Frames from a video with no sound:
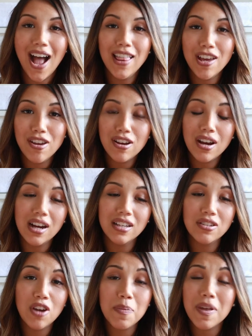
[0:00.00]
I'll let you
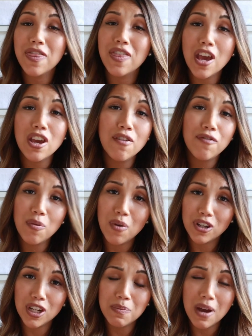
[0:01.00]
guys know. But thank you for
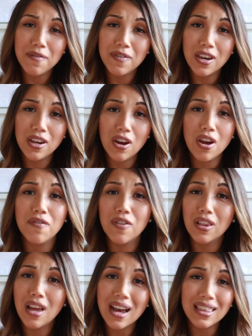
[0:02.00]
watching my video. If
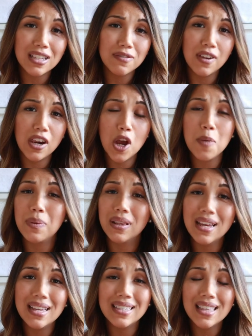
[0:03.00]
you like this video,
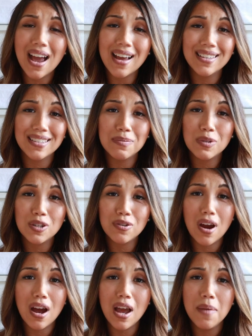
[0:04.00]
please like and
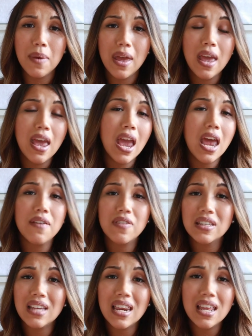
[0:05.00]
subscribe. And if
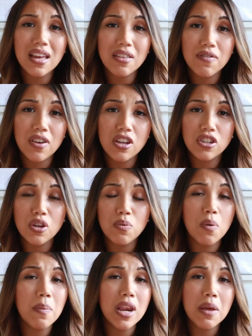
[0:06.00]
there's any other videos that you
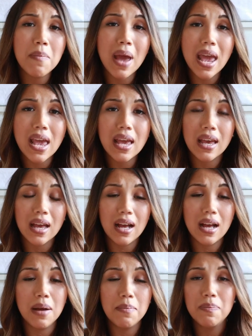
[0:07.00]
want me to make,
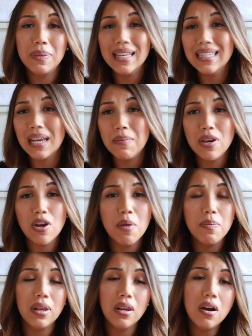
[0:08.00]
um, please let me
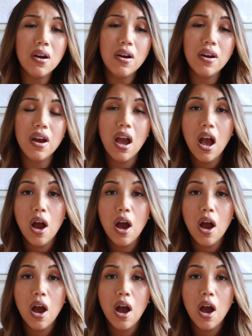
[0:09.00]
know below.